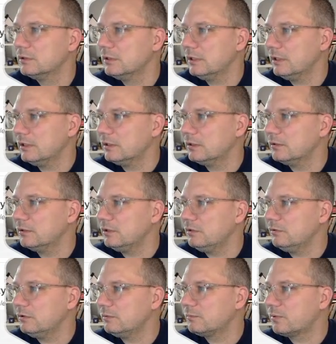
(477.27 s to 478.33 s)
And
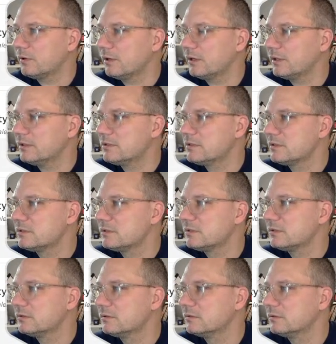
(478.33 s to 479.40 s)
unit price,
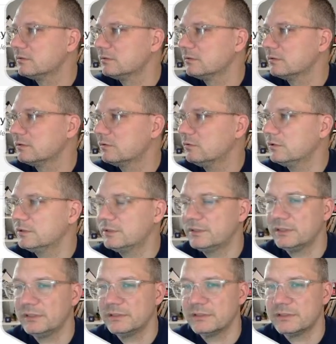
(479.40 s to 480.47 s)
quantity, and